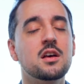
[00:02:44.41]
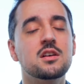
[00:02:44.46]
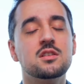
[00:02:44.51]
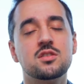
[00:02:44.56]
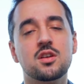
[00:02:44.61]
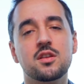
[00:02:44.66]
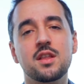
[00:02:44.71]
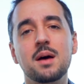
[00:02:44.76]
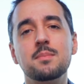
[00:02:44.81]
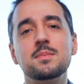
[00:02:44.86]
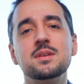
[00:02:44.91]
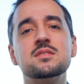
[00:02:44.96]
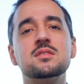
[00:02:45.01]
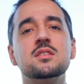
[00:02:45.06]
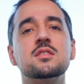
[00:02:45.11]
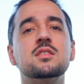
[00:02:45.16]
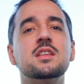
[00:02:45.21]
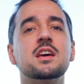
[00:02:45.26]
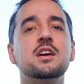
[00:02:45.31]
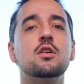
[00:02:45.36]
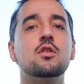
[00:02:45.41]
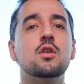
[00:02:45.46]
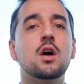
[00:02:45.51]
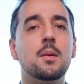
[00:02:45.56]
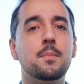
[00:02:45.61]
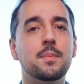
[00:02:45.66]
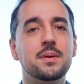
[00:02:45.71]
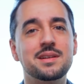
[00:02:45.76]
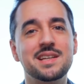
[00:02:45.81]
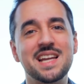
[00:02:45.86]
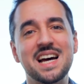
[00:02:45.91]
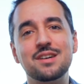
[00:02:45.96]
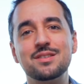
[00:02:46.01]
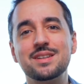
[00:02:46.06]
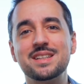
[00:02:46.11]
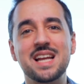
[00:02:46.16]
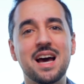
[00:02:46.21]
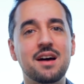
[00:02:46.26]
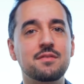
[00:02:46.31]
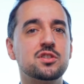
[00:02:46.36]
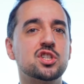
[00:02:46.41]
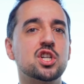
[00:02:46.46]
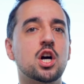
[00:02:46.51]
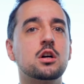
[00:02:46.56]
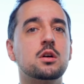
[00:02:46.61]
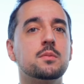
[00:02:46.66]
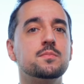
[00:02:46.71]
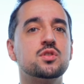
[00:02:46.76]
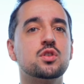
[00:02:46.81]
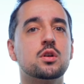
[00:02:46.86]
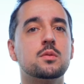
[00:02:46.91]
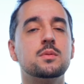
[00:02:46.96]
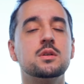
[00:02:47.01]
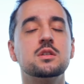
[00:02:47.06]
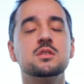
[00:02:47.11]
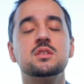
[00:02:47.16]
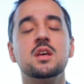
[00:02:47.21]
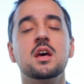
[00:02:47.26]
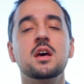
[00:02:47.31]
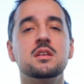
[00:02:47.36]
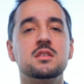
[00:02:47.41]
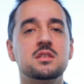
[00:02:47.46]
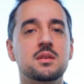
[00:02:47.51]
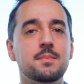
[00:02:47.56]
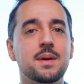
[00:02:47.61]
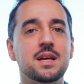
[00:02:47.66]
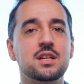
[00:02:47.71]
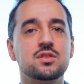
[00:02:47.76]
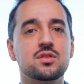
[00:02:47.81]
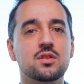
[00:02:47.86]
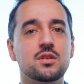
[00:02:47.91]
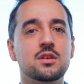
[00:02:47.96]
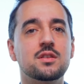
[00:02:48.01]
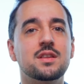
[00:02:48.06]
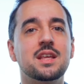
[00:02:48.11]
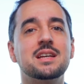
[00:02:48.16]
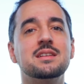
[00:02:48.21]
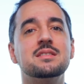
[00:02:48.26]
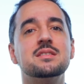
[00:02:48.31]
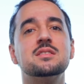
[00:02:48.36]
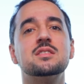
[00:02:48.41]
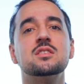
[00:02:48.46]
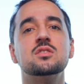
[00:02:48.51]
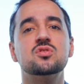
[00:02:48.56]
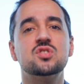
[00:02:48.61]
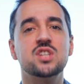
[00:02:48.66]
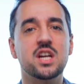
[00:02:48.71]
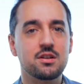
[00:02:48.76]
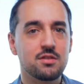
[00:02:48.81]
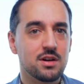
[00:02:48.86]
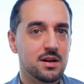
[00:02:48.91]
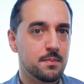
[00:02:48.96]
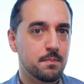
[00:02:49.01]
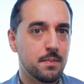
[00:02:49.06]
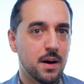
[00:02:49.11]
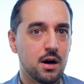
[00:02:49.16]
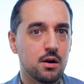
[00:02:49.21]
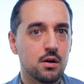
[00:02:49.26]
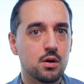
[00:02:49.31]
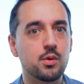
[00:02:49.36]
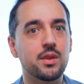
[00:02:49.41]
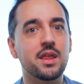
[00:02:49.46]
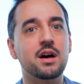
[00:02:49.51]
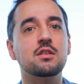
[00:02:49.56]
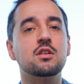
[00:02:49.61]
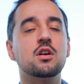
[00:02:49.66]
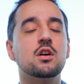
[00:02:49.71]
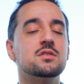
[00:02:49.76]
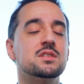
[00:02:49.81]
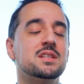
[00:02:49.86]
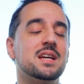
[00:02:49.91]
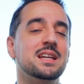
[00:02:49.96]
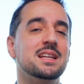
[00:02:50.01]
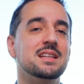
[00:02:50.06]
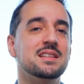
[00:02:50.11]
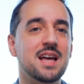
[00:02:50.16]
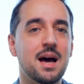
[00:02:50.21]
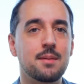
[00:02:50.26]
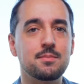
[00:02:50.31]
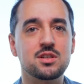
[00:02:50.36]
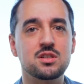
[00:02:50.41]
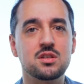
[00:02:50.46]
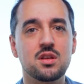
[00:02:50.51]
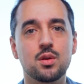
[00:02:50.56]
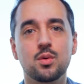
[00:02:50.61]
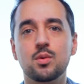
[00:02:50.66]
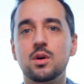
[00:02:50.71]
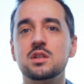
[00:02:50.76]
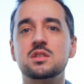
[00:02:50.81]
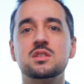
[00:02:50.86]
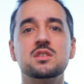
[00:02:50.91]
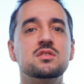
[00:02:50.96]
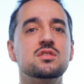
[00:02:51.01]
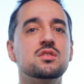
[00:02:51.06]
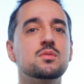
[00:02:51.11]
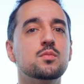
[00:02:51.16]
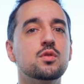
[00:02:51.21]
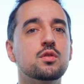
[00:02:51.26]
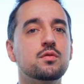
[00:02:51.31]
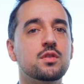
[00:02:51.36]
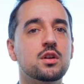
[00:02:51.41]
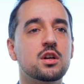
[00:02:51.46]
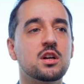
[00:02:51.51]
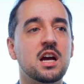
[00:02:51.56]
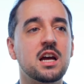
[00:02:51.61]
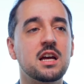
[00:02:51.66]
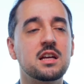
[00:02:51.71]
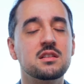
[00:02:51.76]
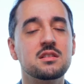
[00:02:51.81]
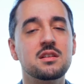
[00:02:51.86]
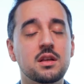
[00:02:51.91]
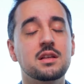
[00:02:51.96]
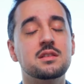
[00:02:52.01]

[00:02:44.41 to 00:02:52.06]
So that means that they go up and down and have shock absorbers to make sure that they can still generate power without causing any damage to the watch as you move your hand.